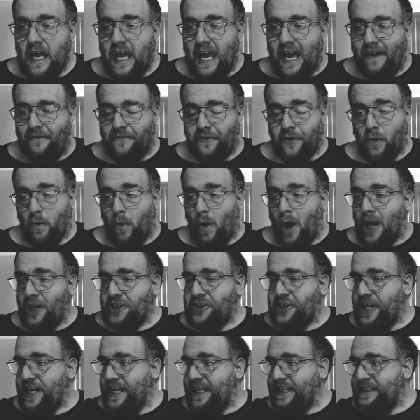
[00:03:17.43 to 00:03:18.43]
If you're
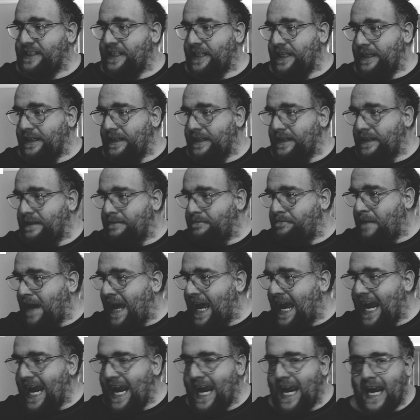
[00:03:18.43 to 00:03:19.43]
watching this in
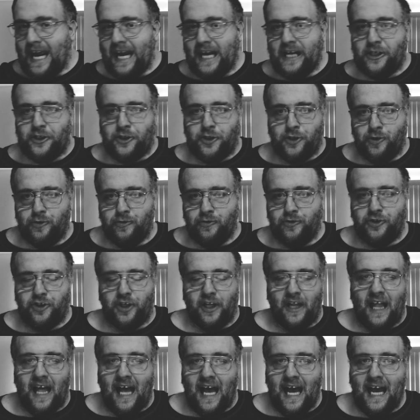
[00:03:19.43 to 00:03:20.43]
May, June,
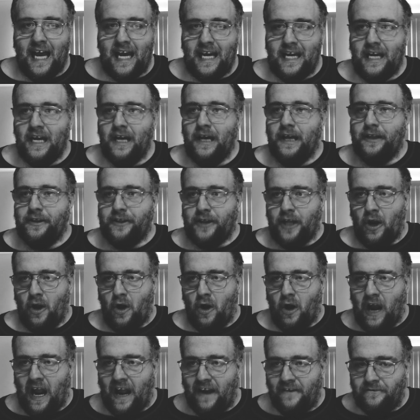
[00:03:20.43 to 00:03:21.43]
July,
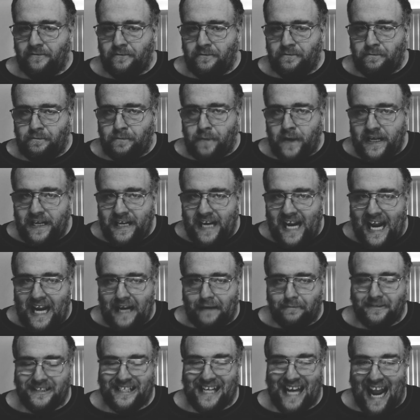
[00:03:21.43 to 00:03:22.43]
there have been
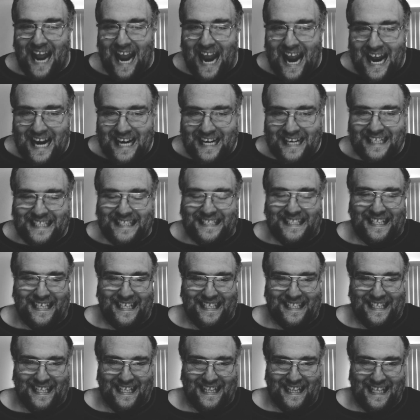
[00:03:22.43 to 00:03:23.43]
names added
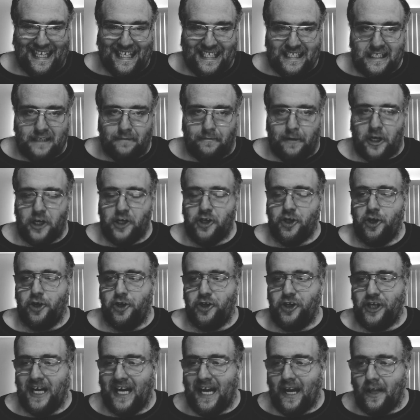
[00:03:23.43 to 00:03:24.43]
to the list. Make sure you
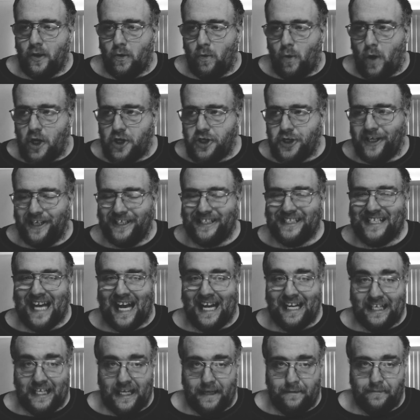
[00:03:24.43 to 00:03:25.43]
check out the watch list
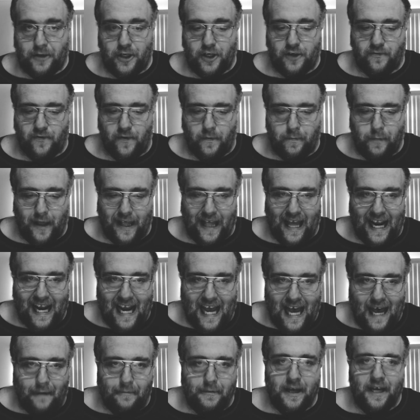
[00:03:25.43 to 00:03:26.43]
on
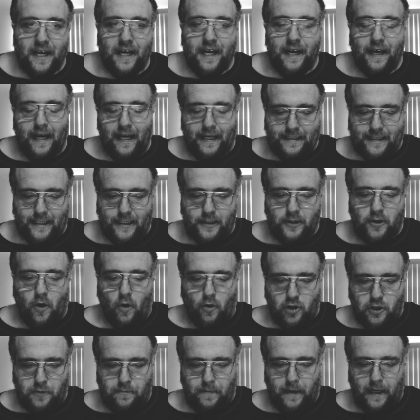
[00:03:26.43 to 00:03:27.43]
deepdishfootball.com. It says
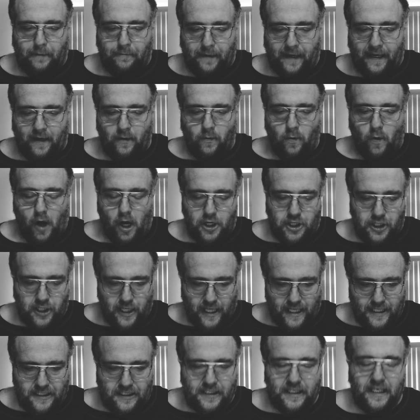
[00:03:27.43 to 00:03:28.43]
Coach Big Pete watch
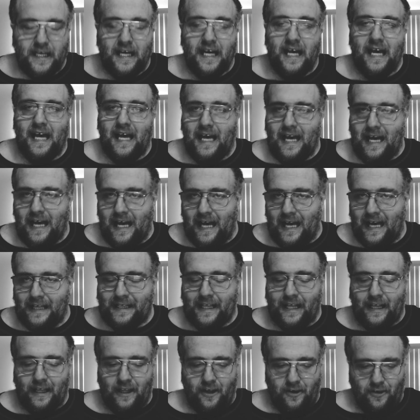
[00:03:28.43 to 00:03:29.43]
list. Uh,
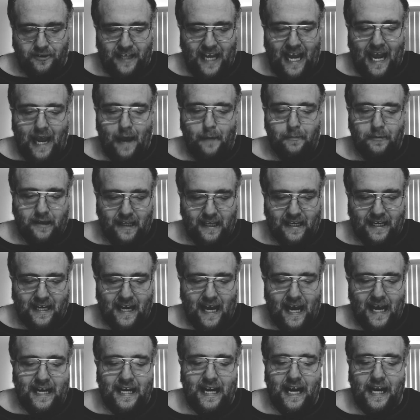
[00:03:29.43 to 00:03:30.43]
the little tab, click
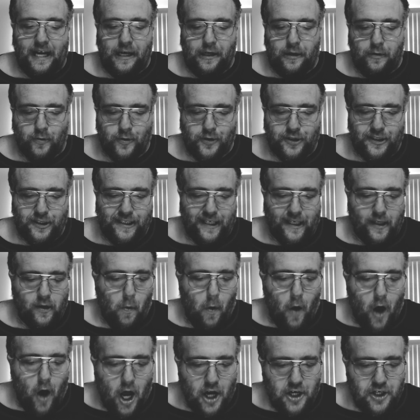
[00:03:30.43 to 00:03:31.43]
on it, and you will see the
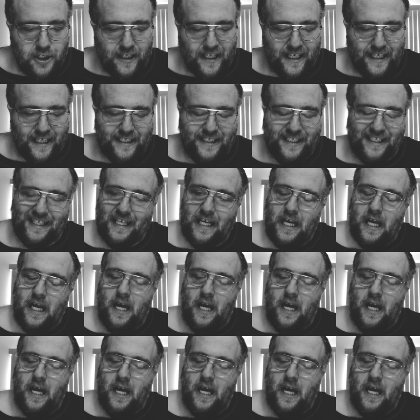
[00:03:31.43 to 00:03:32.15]
watch list.